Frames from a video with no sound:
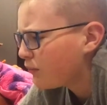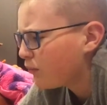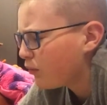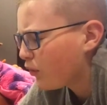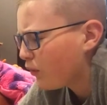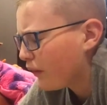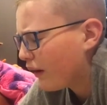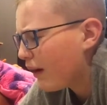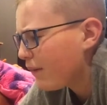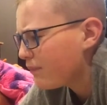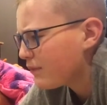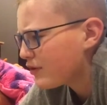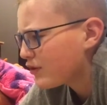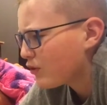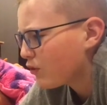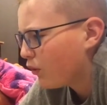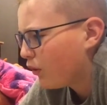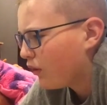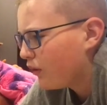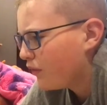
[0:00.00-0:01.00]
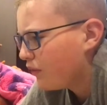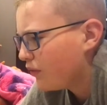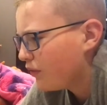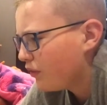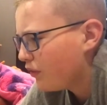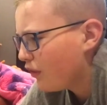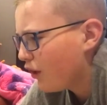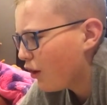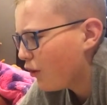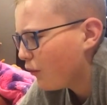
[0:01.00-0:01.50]
from blowing up the school.
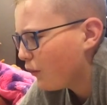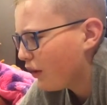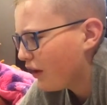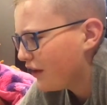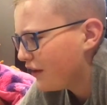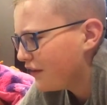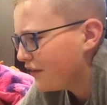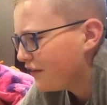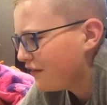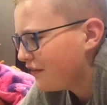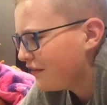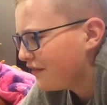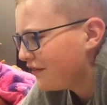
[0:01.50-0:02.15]
Rosie. No one.